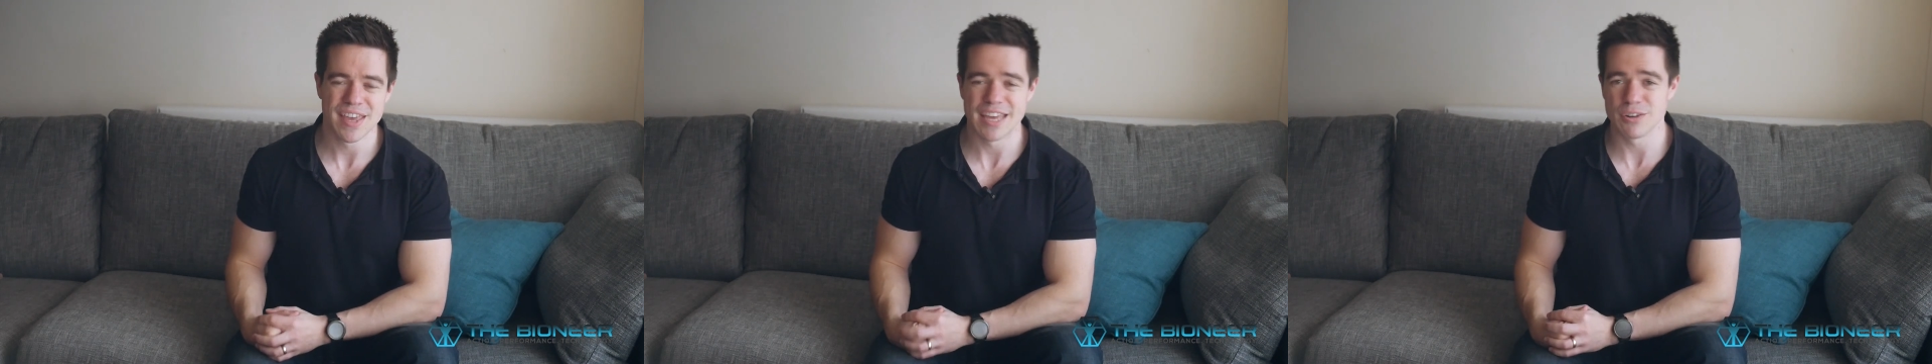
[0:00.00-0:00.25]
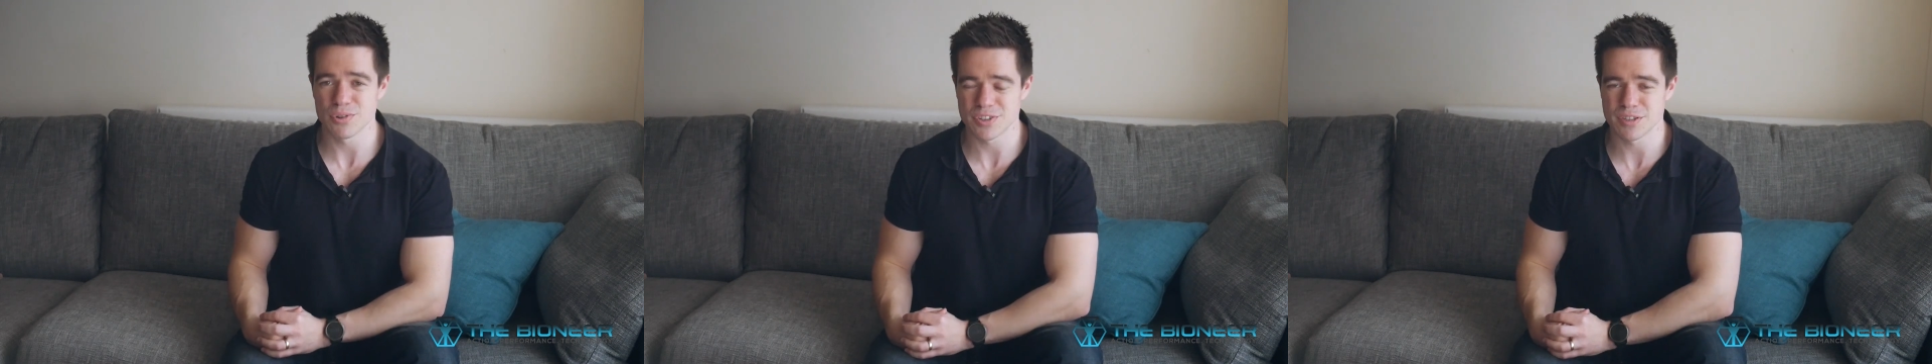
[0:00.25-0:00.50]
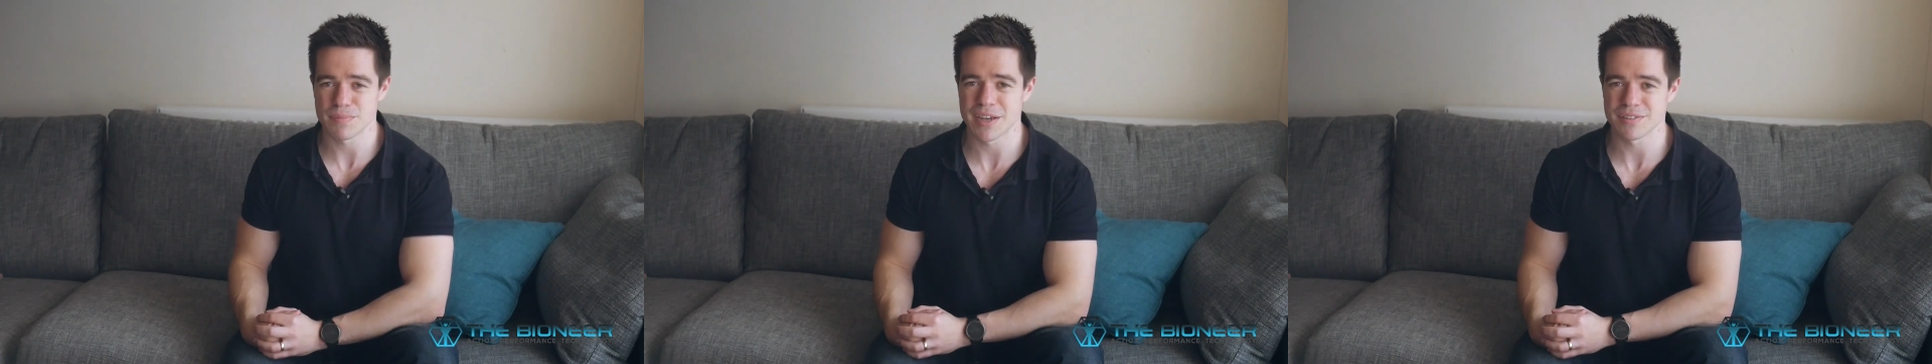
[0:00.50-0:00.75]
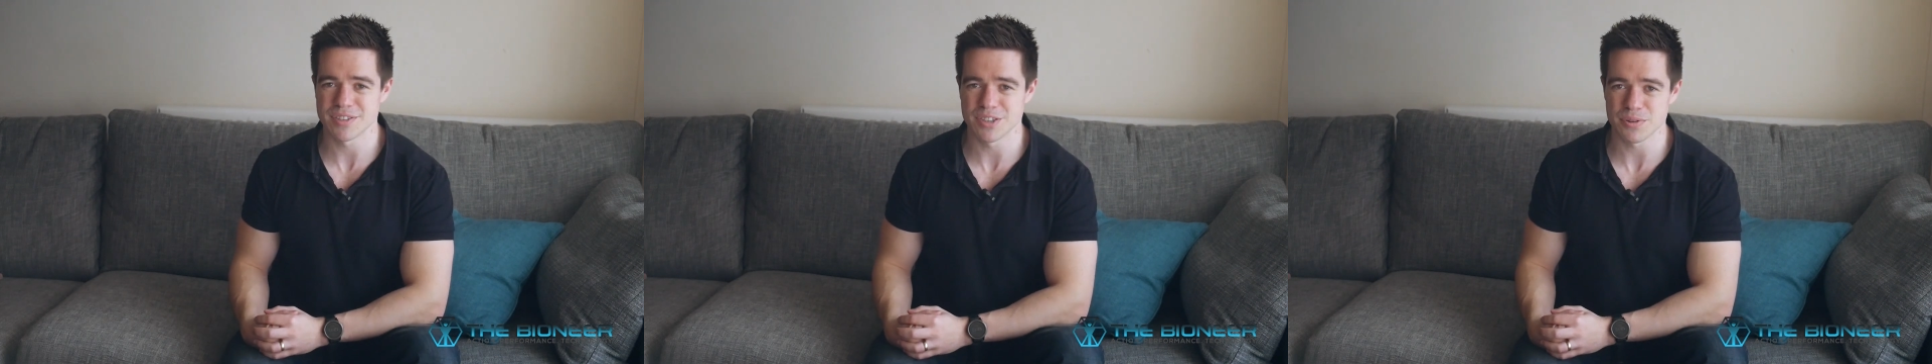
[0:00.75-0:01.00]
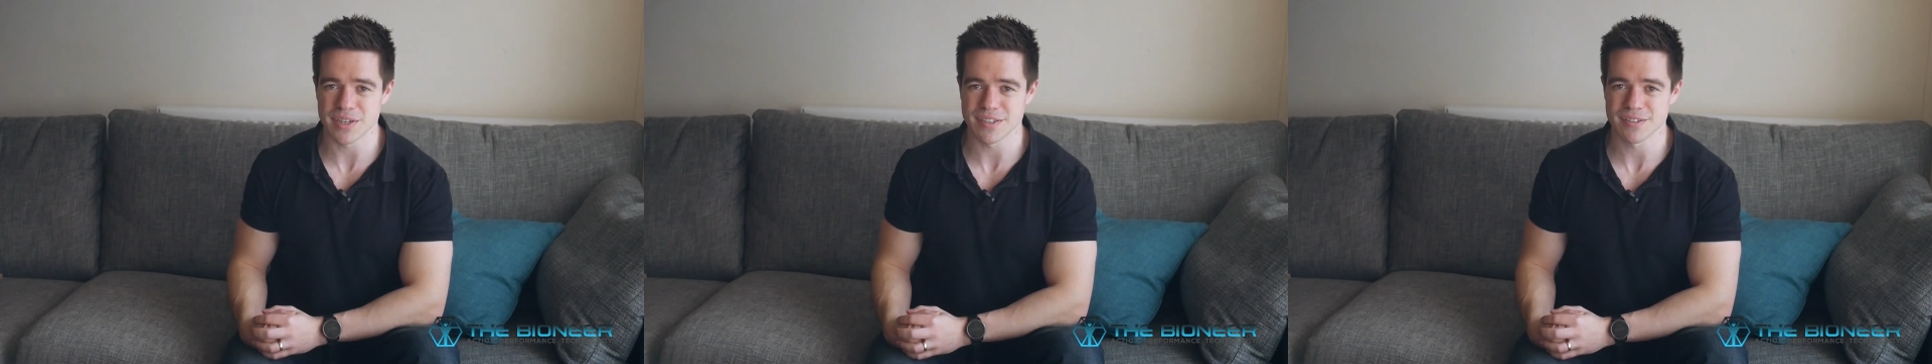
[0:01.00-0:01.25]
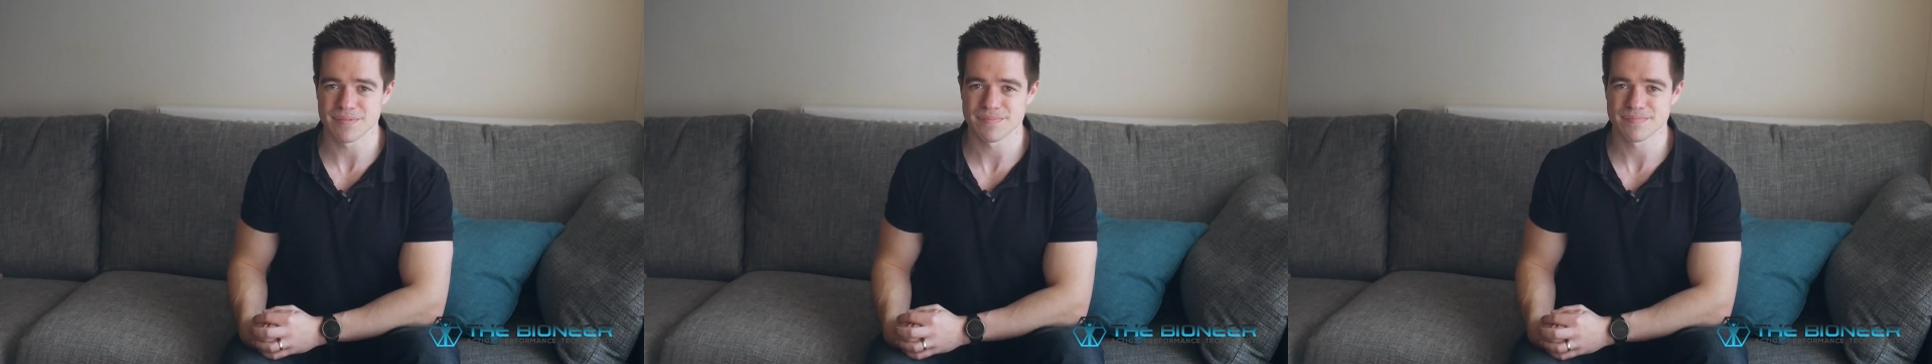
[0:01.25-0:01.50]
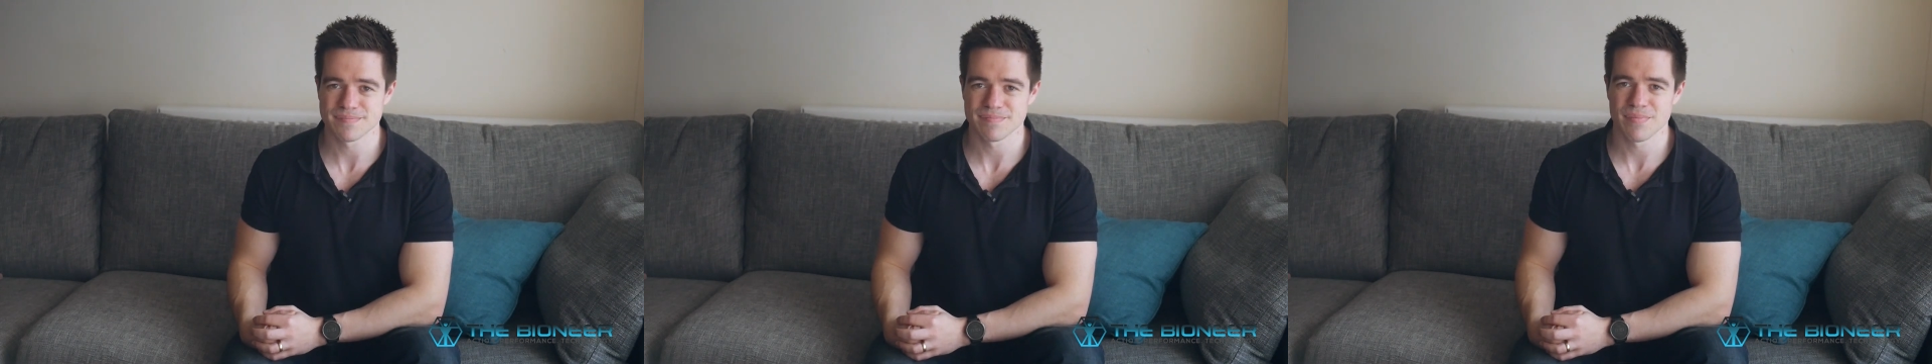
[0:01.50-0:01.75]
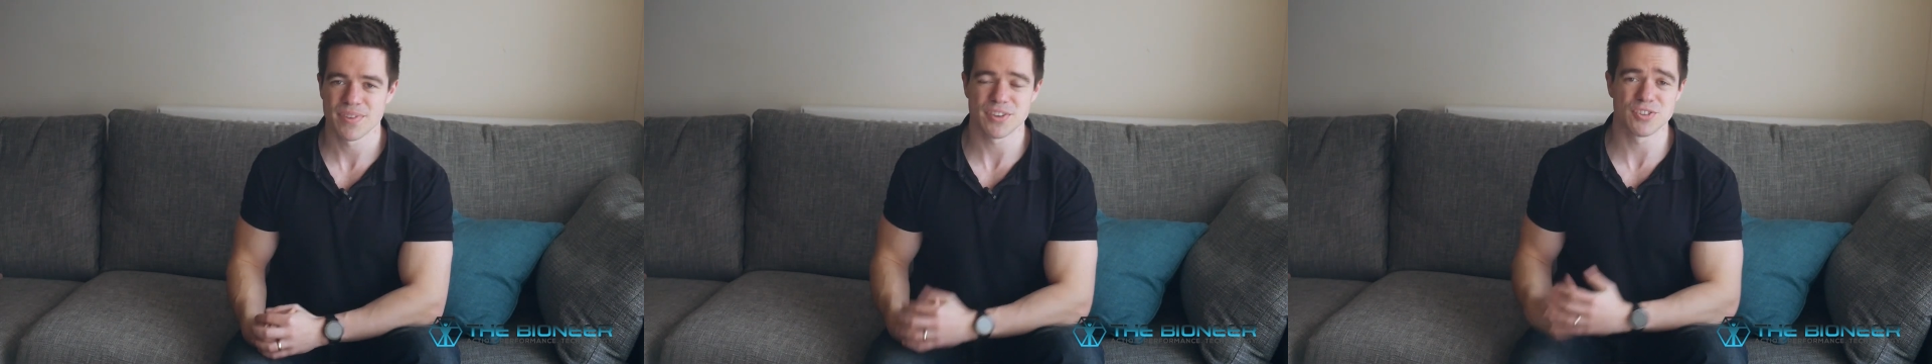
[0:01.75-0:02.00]
in order to be able to do it.
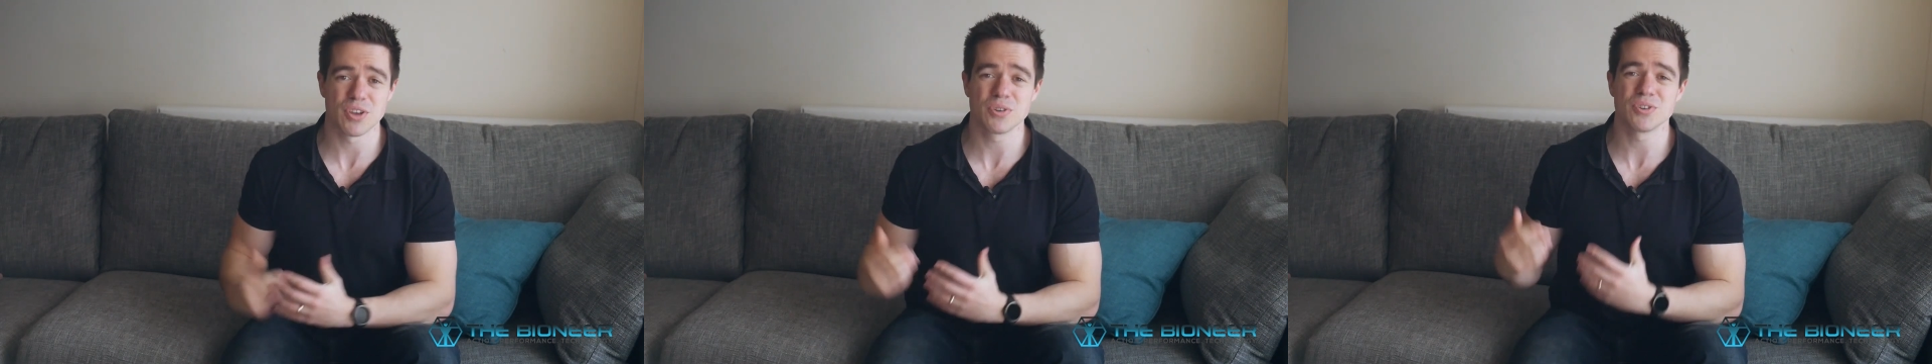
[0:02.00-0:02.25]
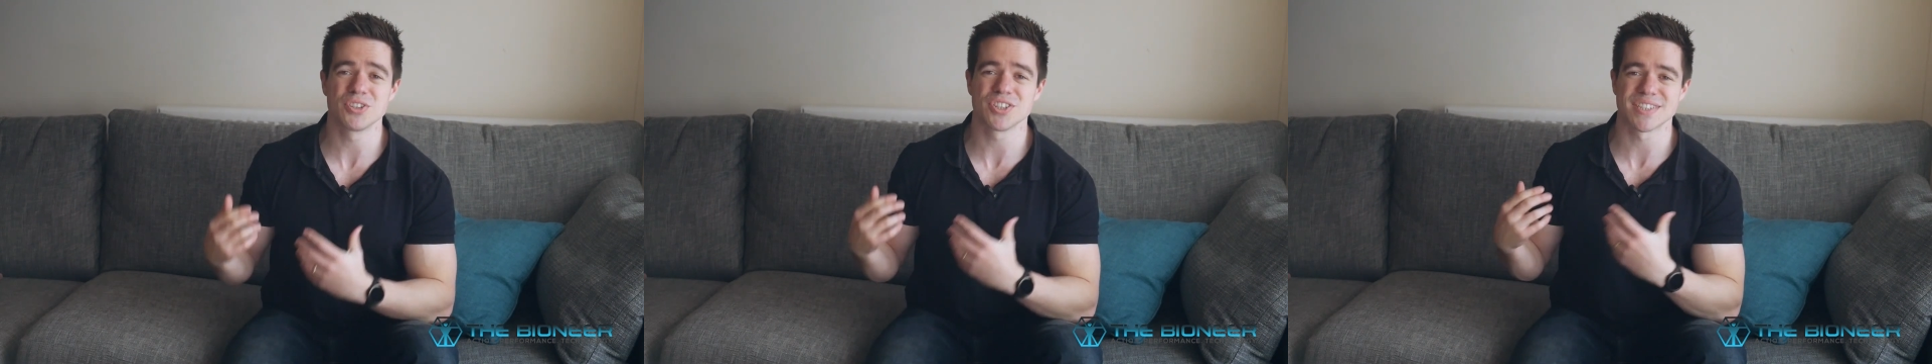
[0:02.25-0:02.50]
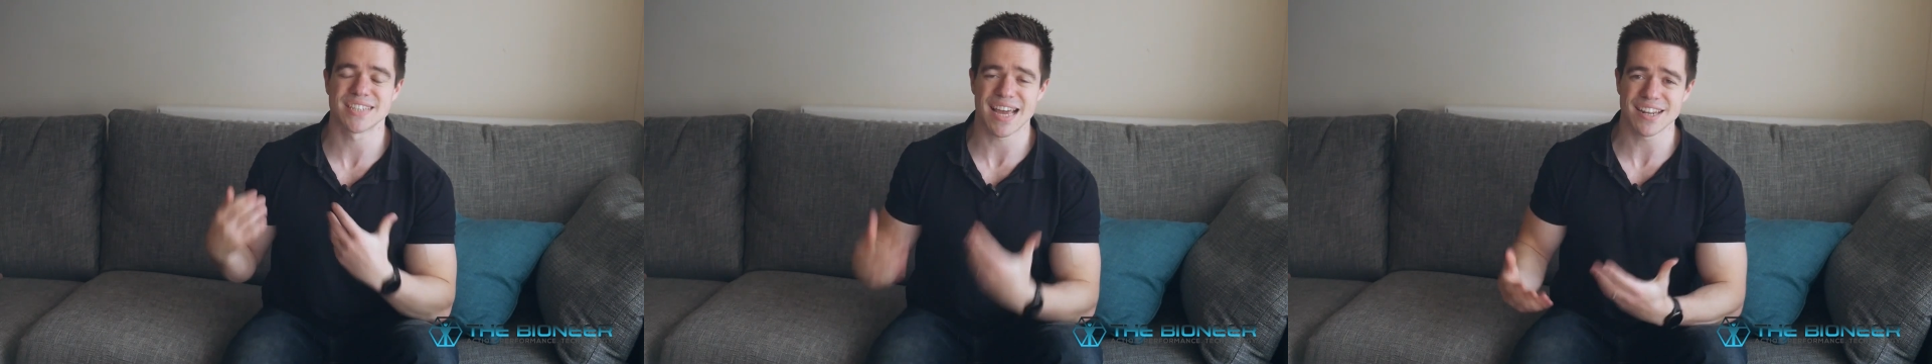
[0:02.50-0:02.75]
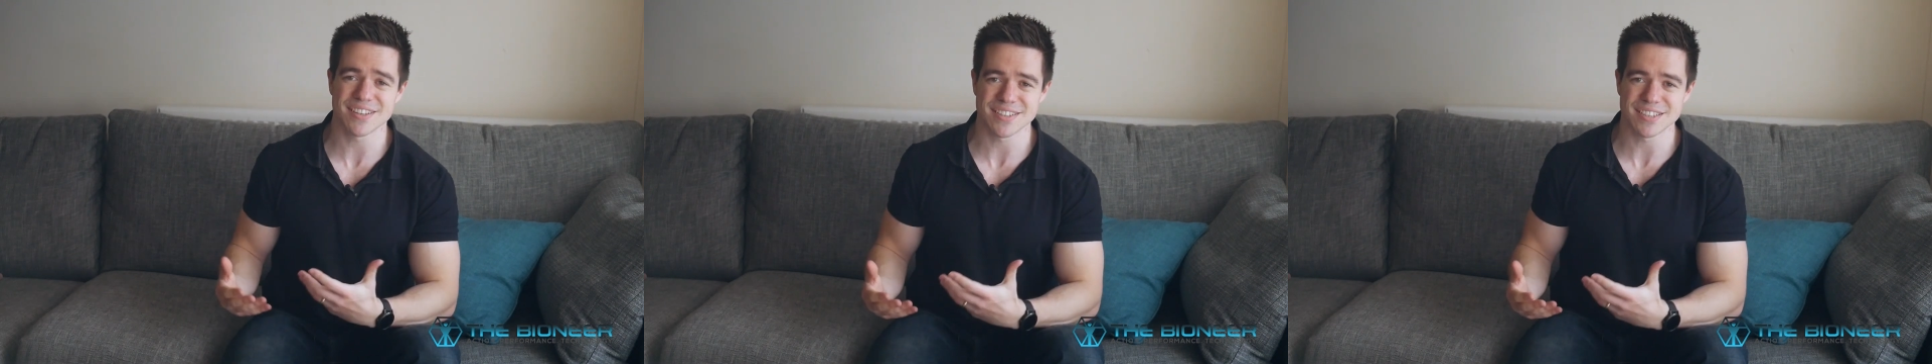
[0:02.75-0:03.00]
It's no good just telling